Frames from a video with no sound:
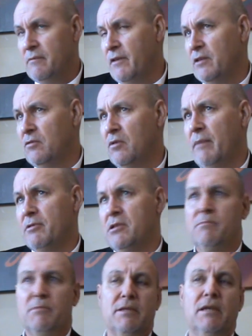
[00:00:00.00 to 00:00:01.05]
in fact all capital
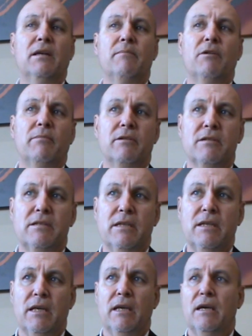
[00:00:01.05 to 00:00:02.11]
cities, particularly Melbourne and
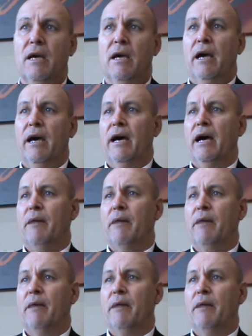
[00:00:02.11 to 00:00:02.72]
Sydney, are